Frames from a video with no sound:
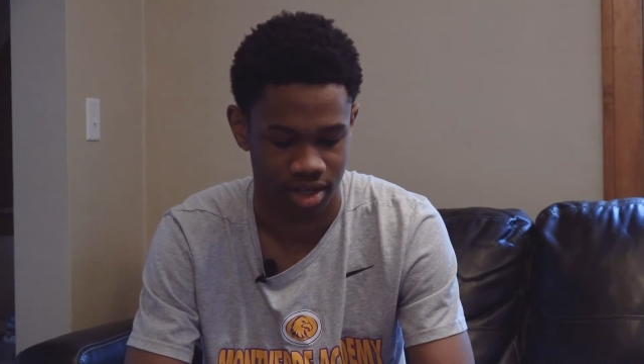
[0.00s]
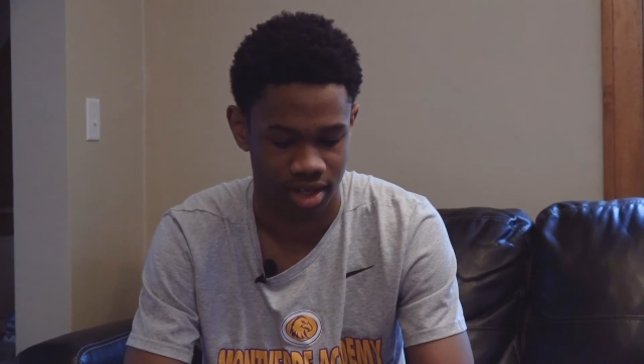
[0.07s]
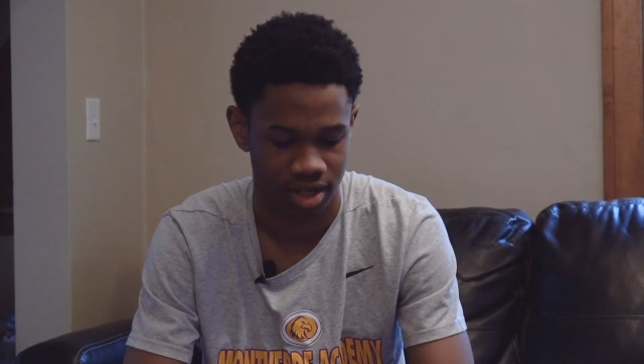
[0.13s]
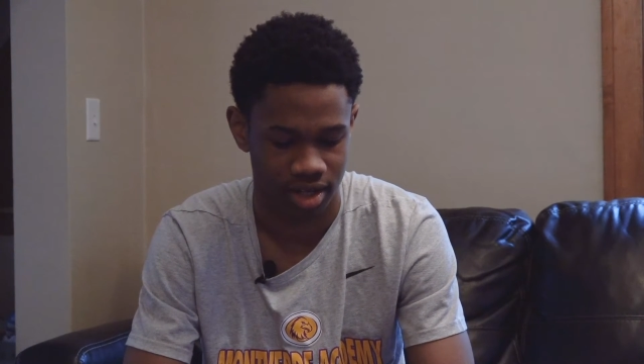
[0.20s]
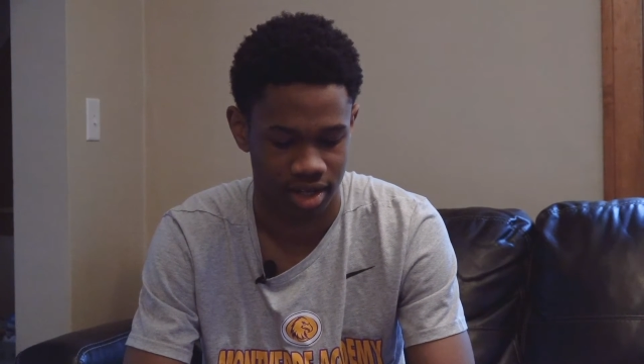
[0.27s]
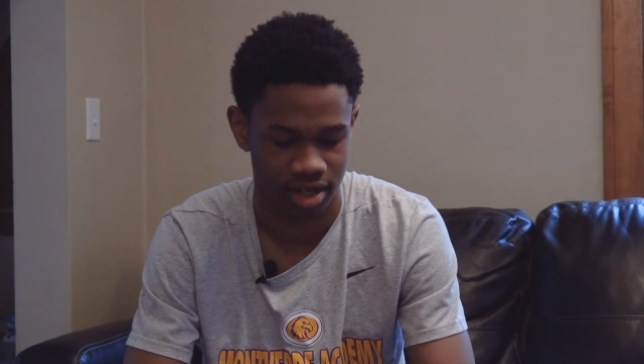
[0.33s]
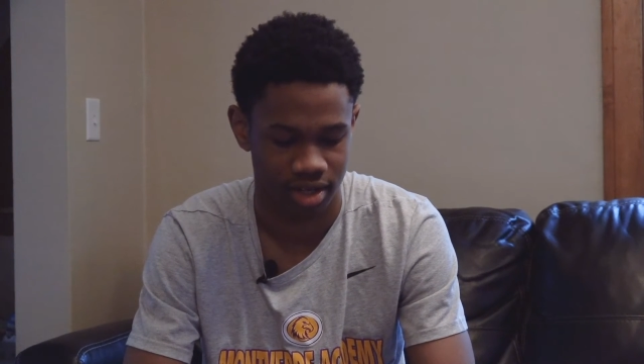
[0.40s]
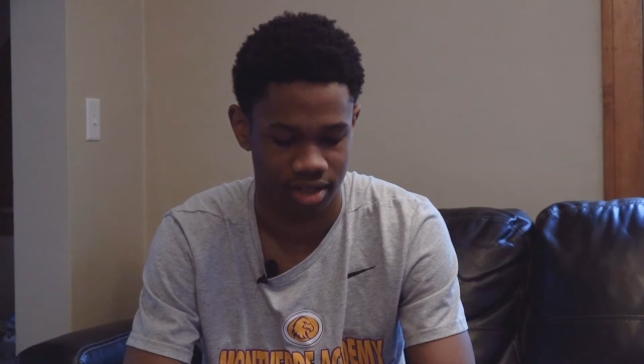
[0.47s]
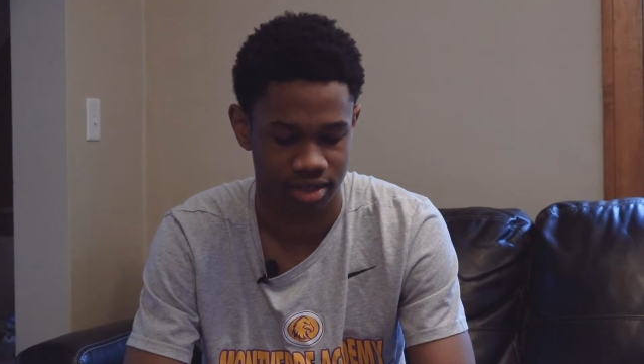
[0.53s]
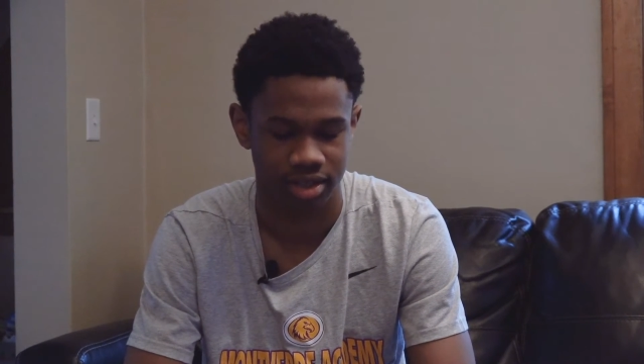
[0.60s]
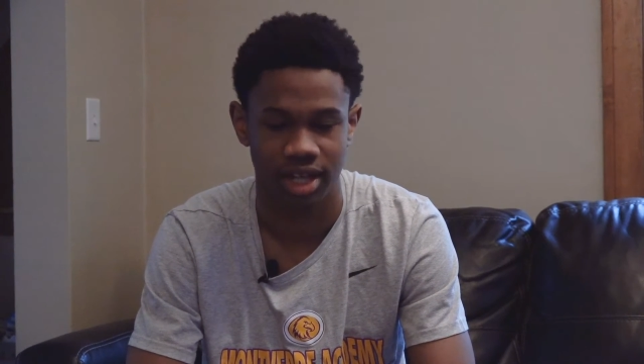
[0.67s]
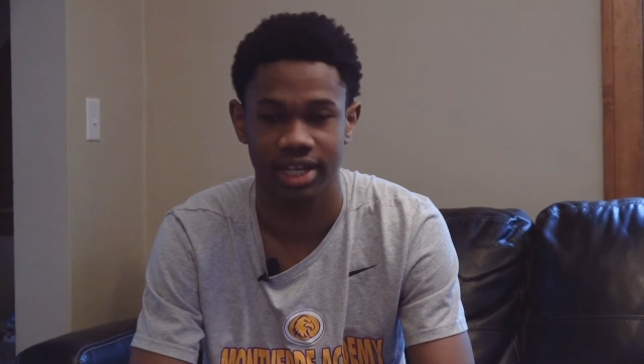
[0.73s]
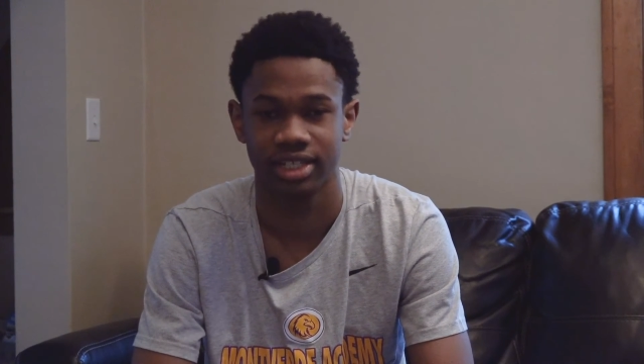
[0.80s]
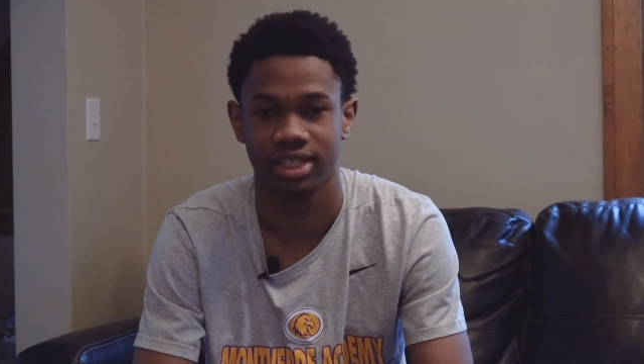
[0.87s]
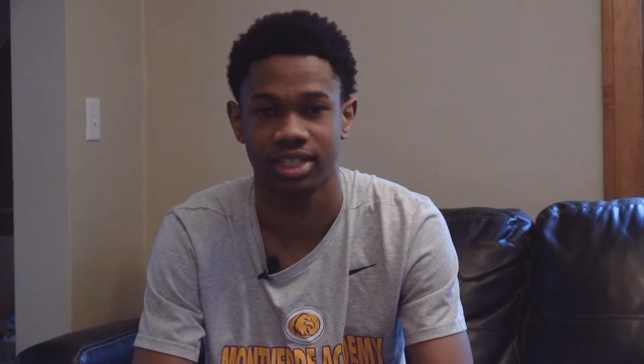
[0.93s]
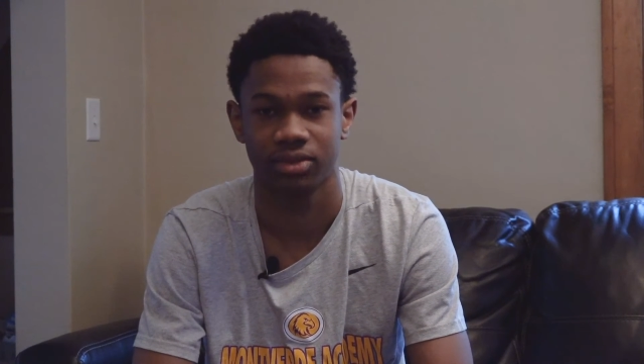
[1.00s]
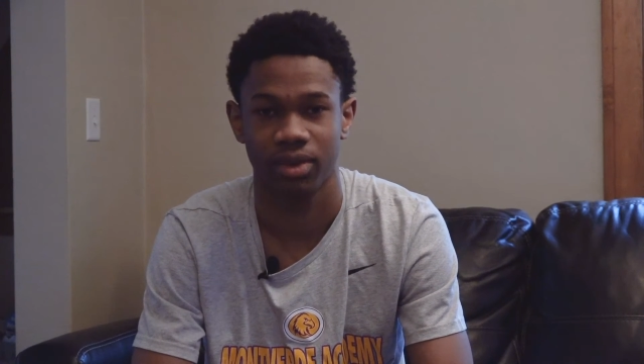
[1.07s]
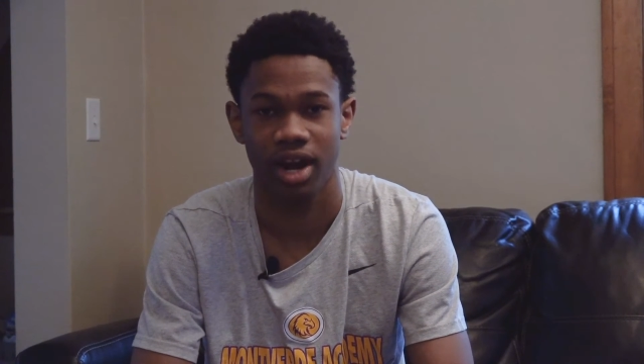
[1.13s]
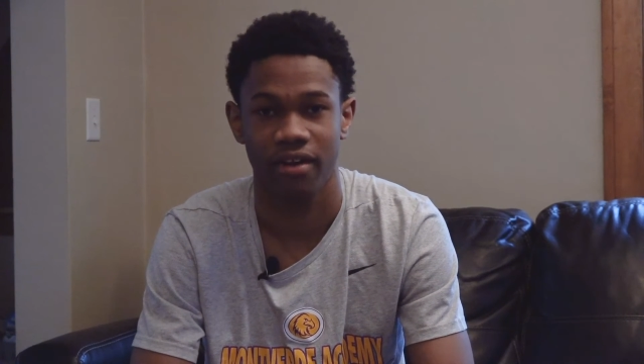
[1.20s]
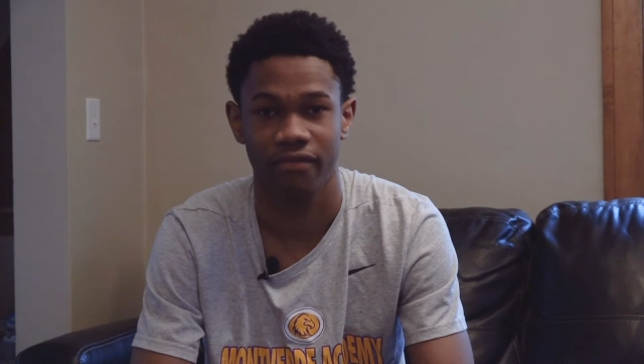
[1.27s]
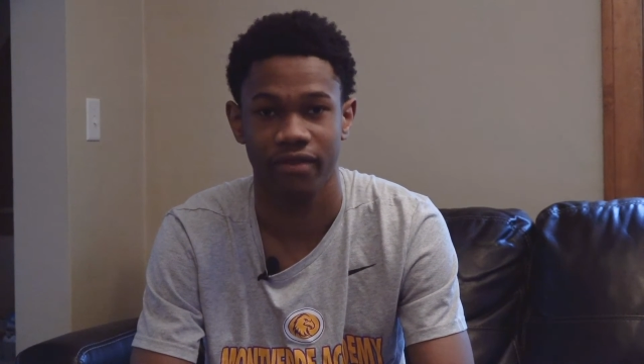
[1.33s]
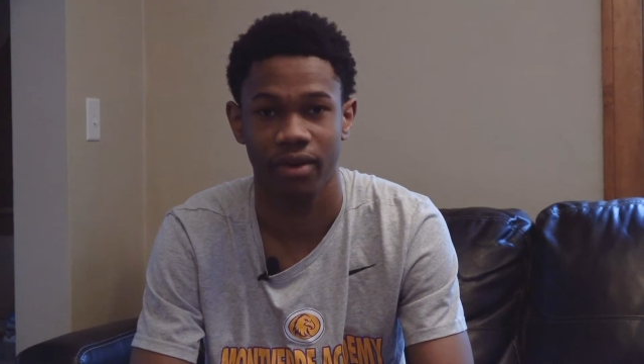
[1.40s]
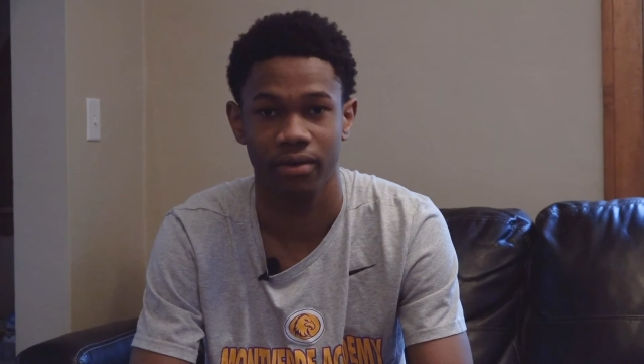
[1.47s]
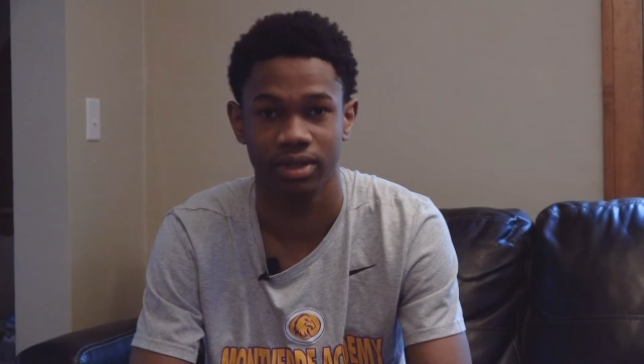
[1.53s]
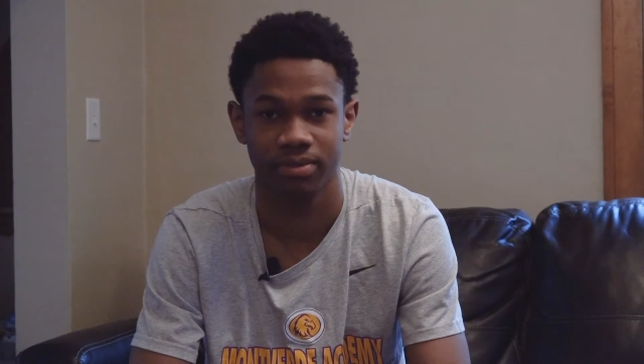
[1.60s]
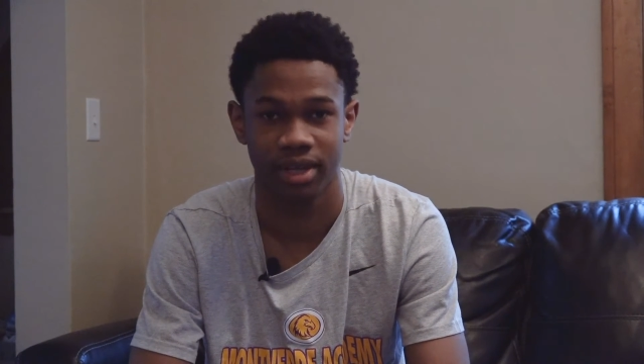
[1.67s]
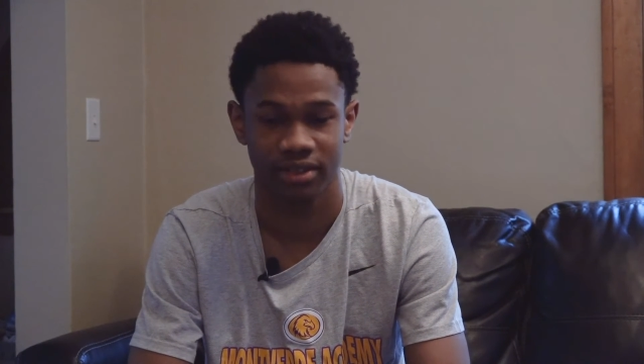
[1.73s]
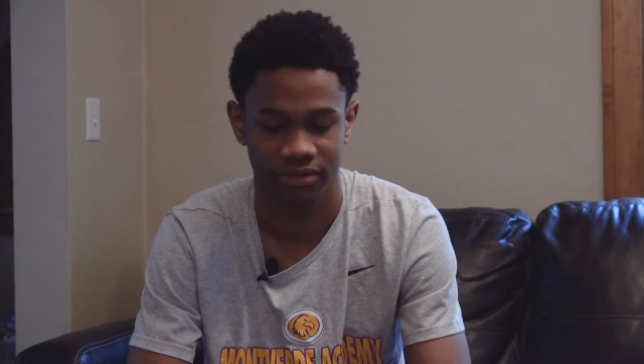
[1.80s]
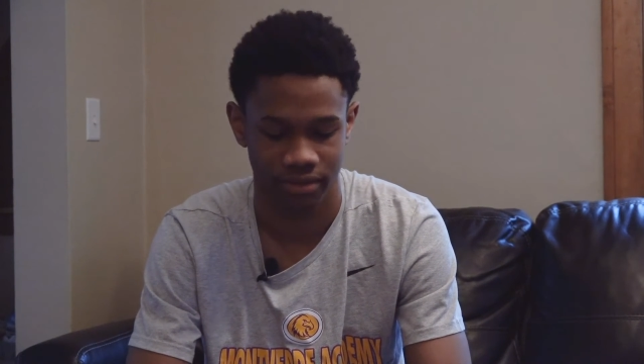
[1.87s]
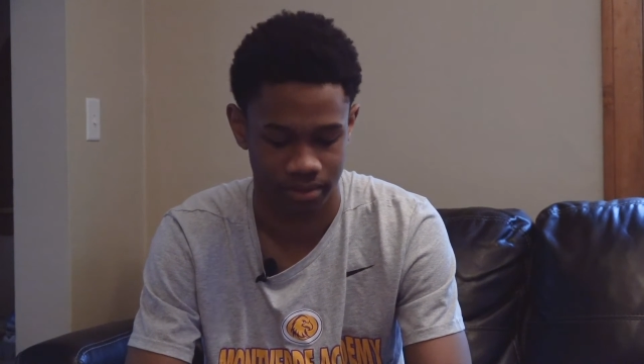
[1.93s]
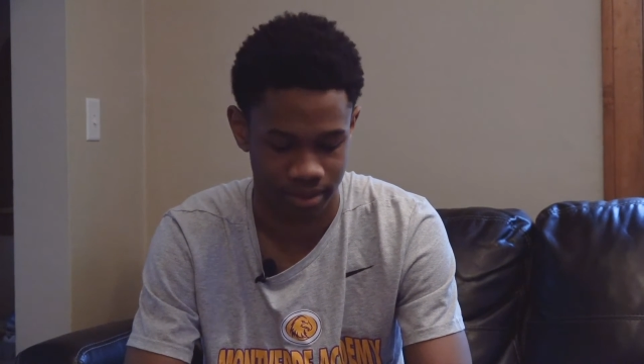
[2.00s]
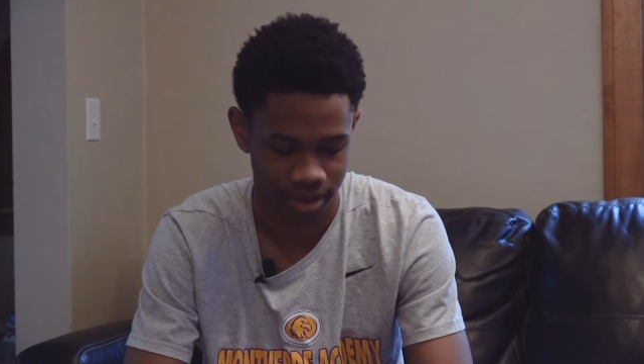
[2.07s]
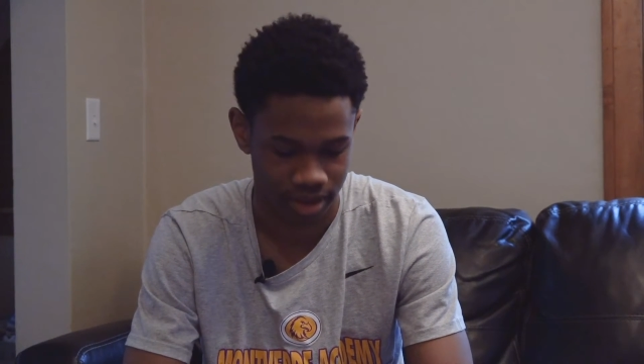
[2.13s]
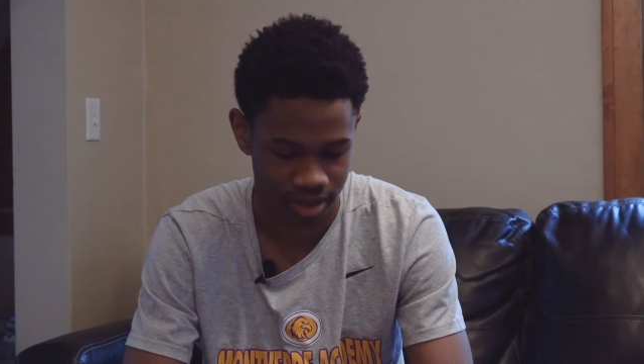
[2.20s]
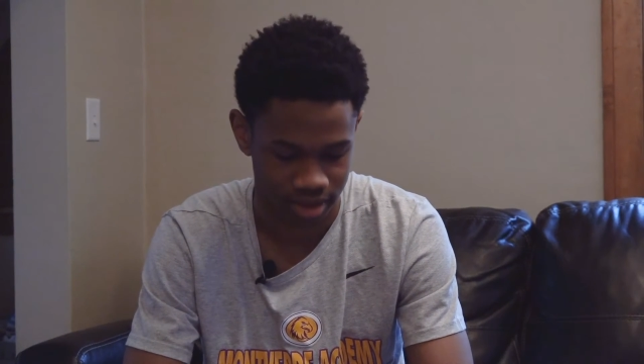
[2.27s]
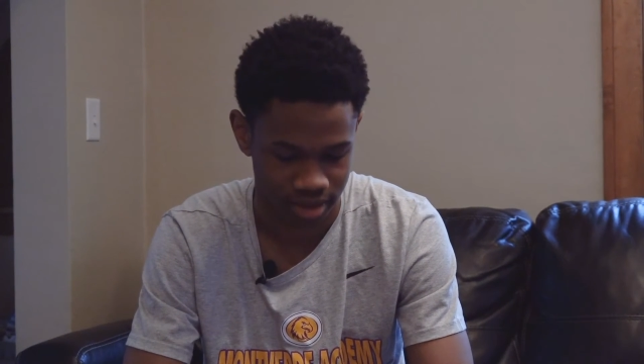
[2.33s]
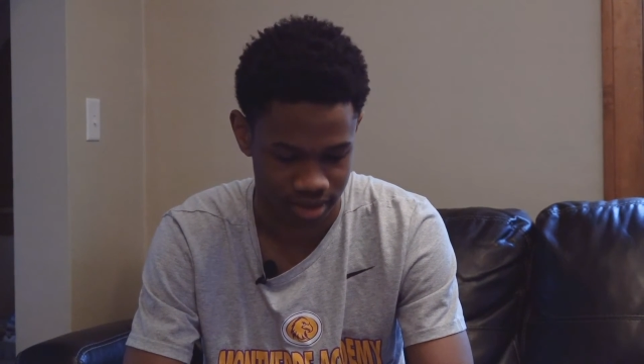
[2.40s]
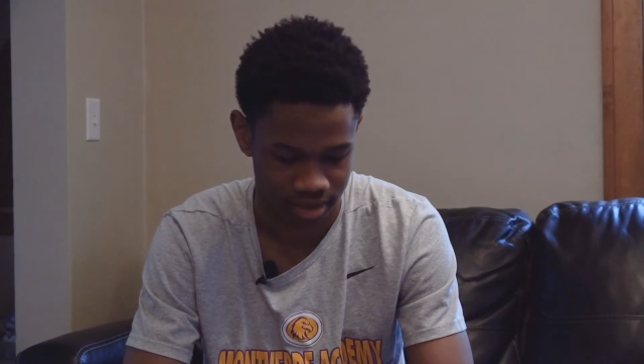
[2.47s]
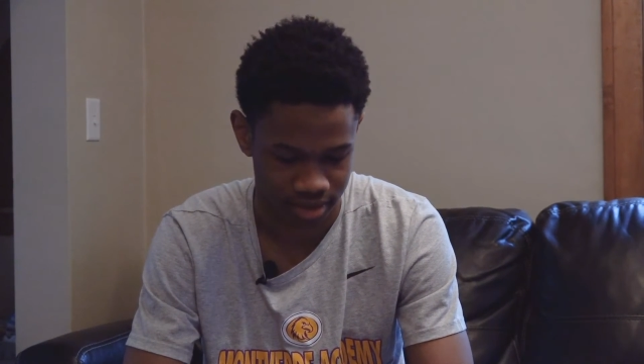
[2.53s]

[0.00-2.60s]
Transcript: uh, it's just what I felt was best for me.